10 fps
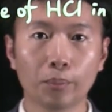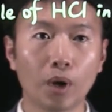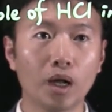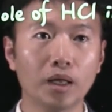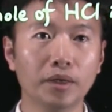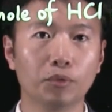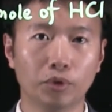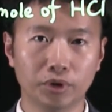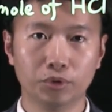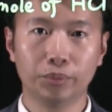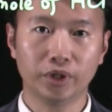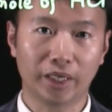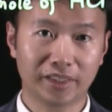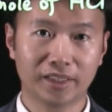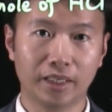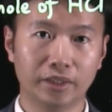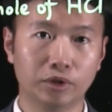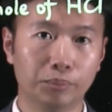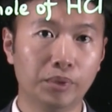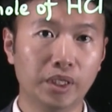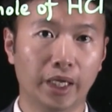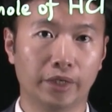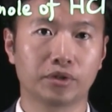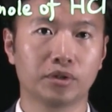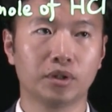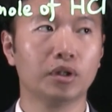But what will be exactly the pH?